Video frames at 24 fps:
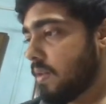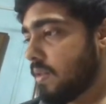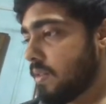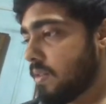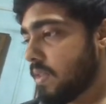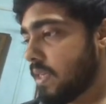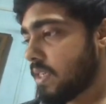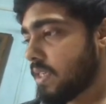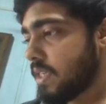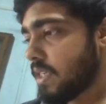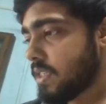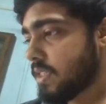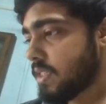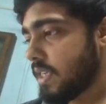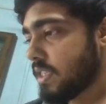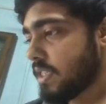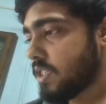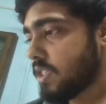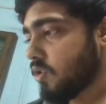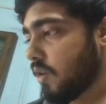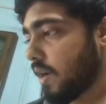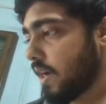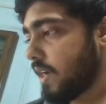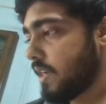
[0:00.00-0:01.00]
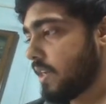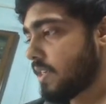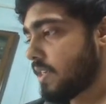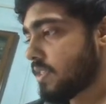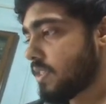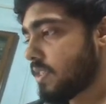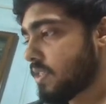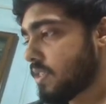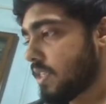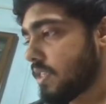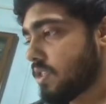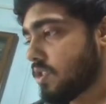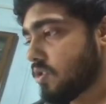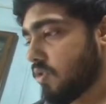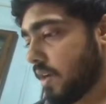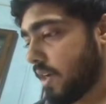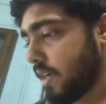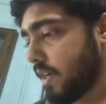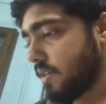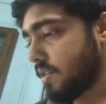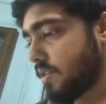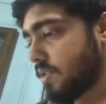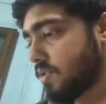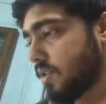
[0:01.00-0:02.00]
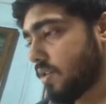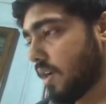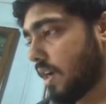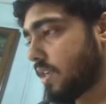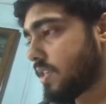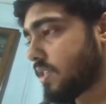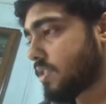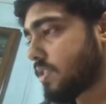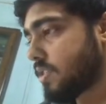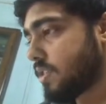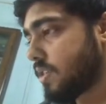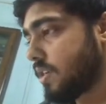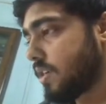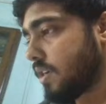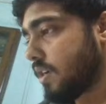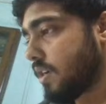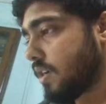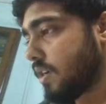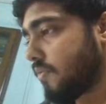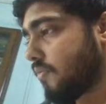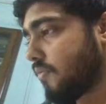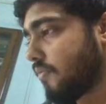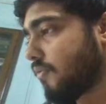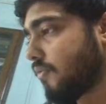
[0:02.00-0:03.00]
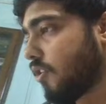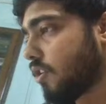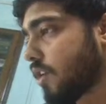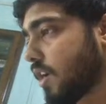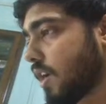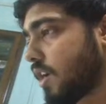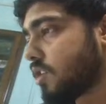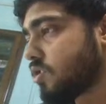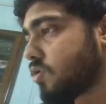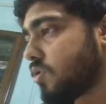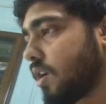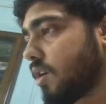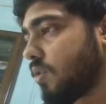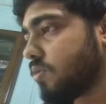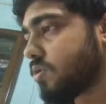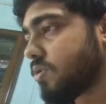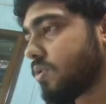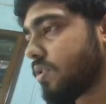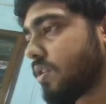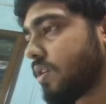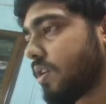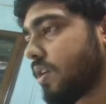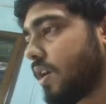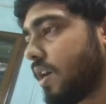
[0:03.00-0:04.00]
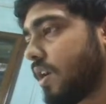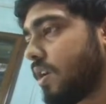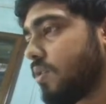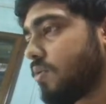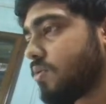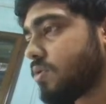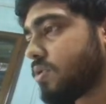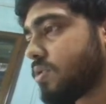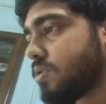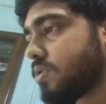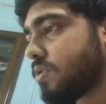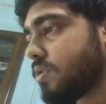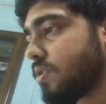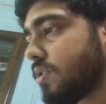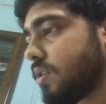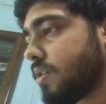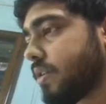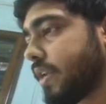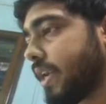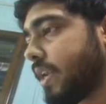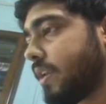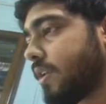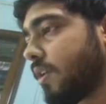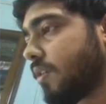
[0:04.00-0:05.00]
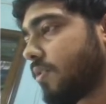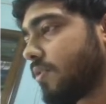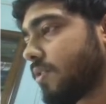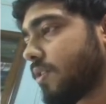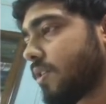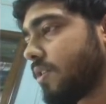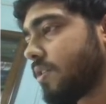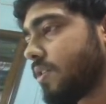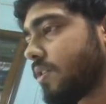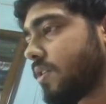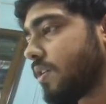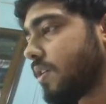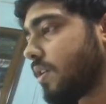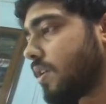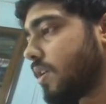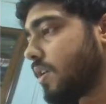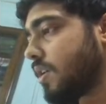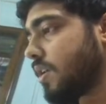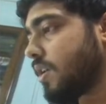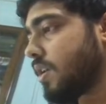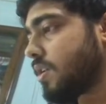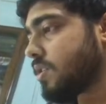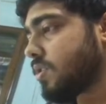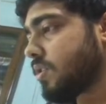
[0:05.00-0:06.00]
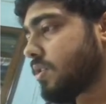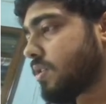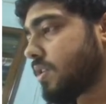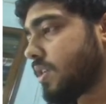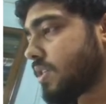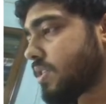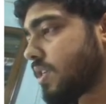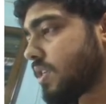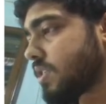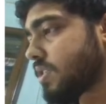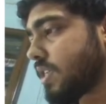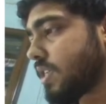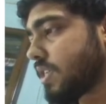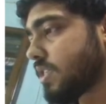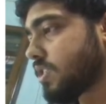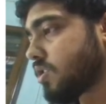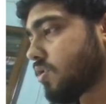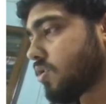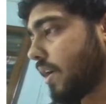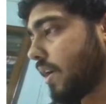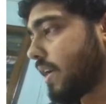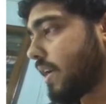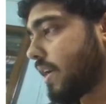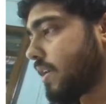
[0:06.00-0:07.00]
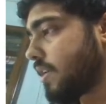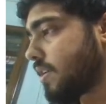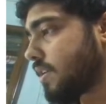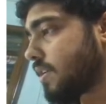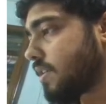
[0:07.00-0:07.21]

This is disjoint, this is disjoint. So I'll just, what color should I use? I'll use green now, okay? So this is disjoint,